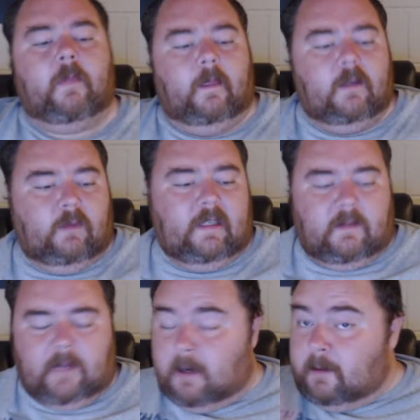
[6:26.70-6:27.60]
Sweet
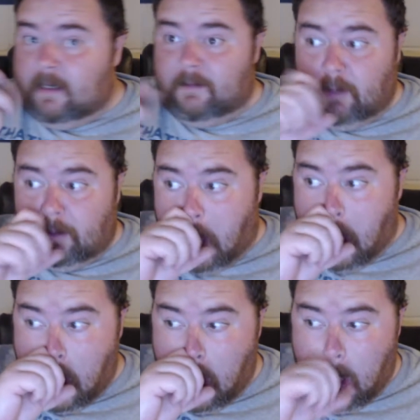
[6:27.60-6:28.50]
smell, even though I'm
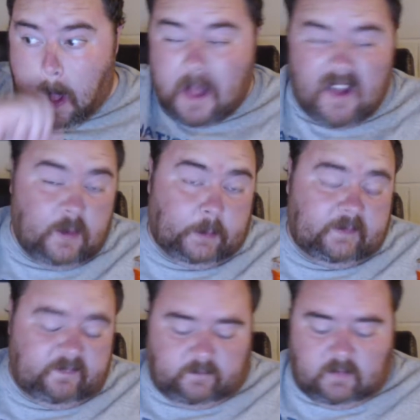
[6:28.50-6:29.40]

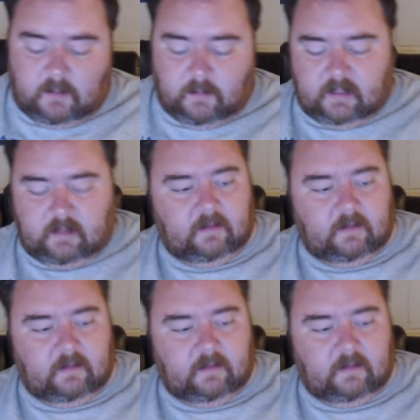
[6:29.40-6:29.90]
somewhat